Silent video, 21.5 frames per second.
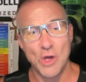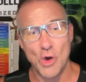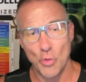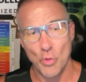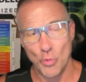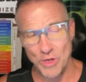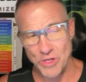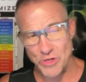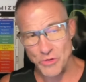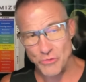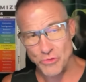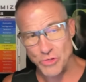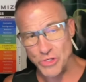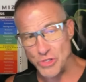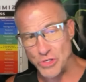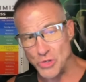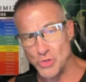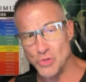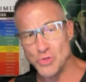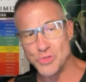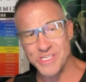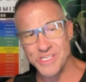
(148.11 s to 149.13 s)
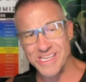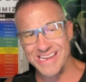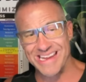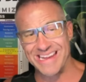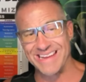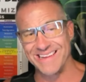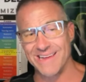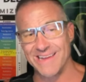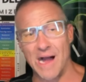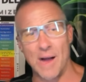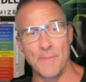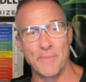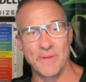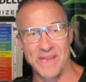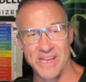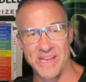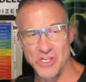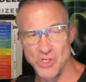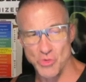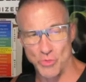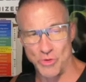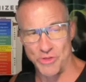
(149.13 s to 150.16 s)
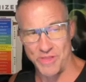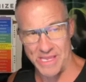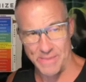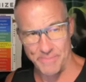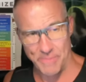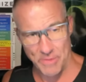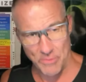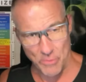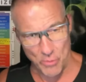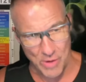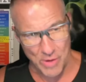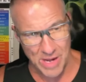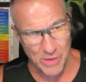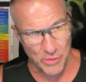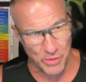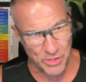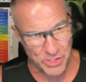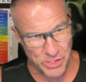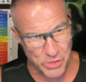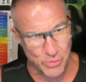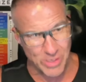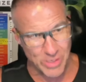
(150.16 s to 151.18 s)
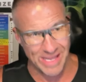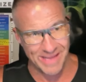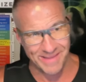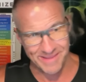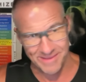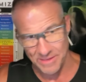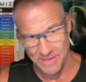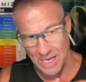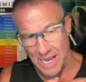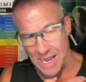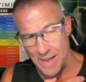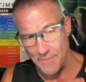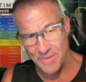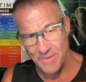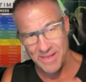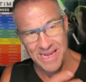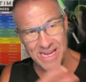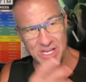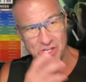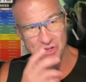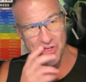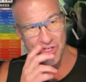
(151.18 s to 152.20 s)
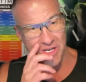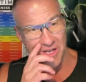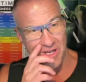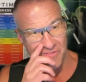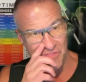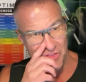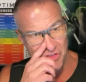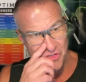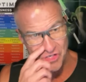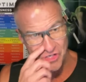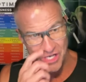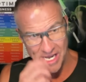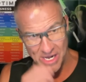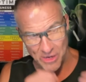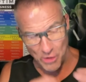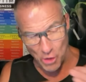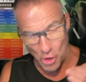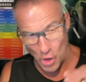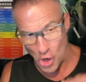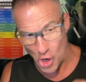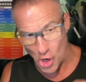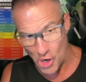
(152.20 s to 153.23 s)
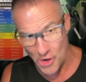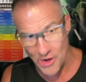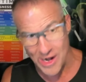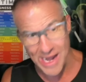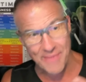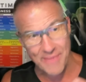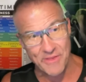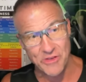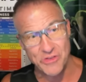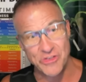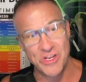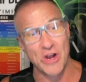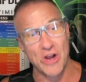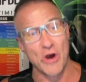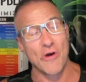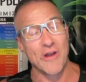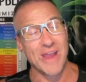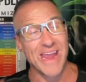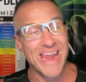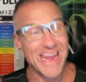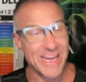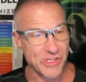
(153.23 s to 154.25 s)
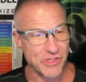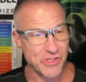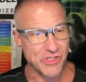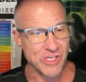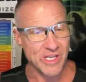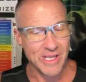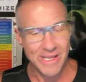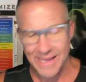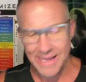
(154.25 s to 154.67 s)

when you use it in combination with ipamorelin, you get the combination of the GNR and the GRH.